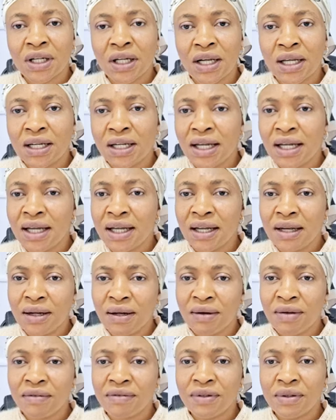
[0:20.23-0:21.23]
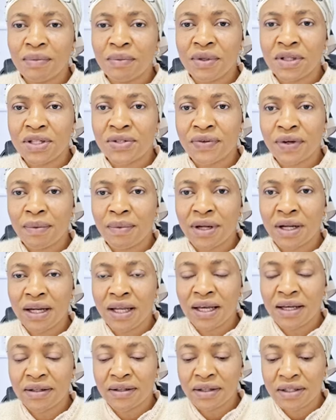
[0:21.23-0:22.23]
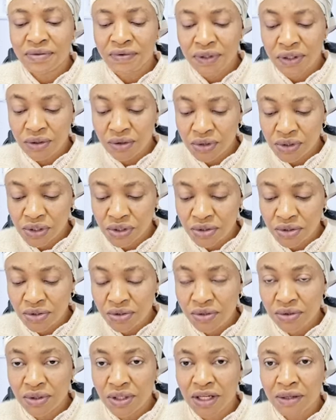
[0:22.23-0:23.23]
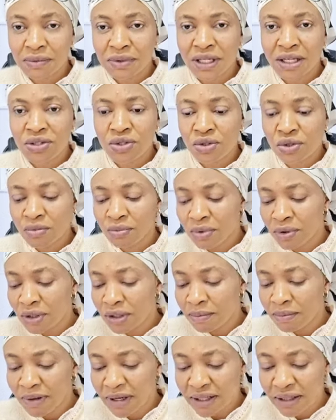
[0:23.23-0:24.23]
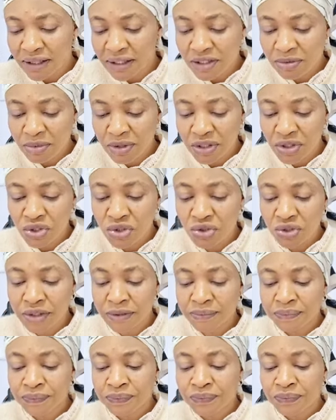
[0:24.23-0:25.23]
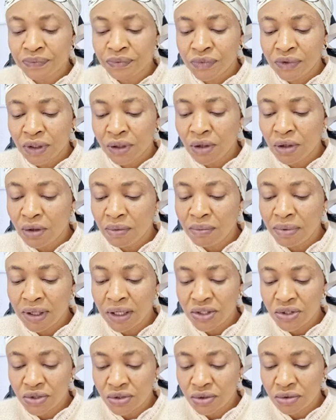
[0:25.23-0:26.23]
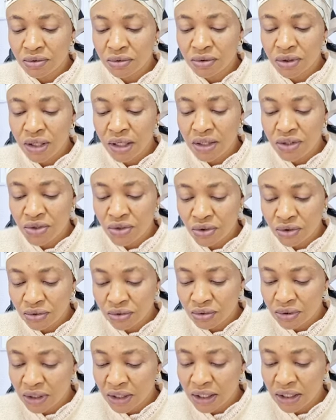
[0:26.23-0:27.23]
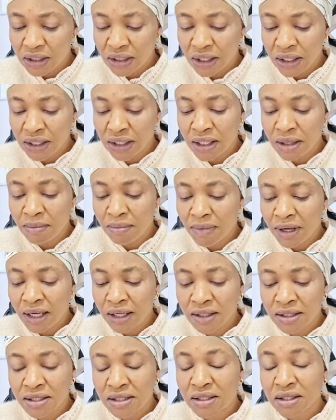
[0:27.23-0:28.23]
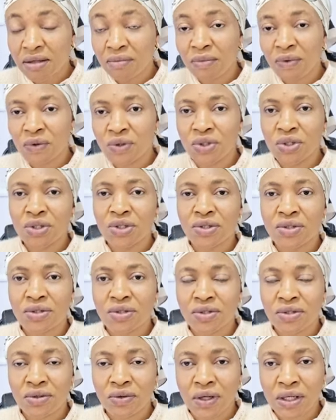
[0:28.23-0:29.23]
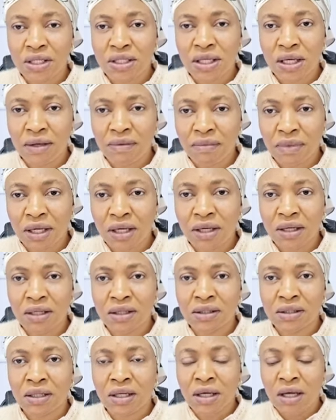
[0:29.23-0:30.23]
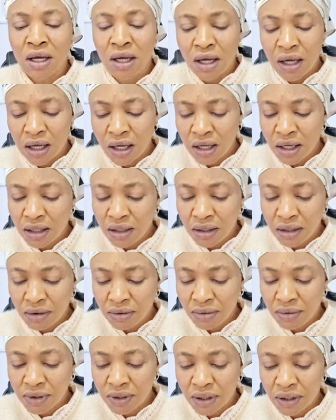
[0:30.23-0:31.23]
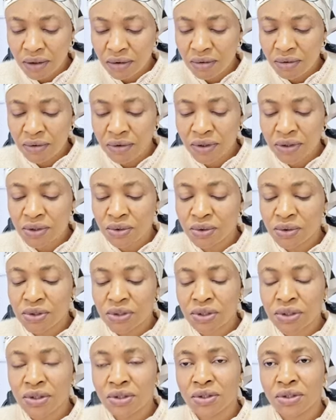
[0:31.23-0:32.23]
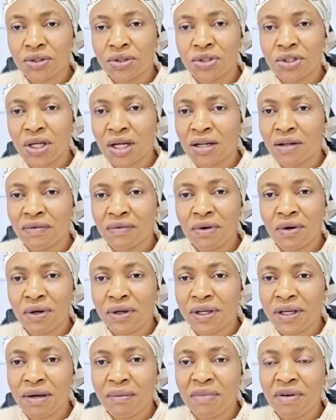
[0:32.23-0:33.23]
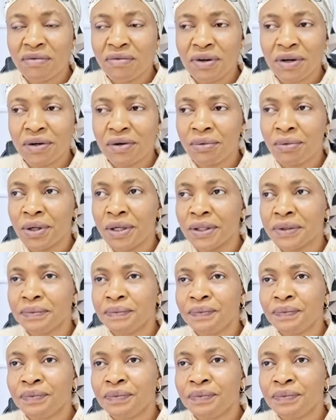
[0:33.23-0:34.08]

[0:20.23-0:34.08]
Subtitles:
And I love you. Please, family, like this video. Share, subscribe. Tell somebody about this ministry. God bless you as you do that in the mighty name of Jesus Christ. Amen. Hallelujah. Glory to Jesus. Child of God, hear me very well.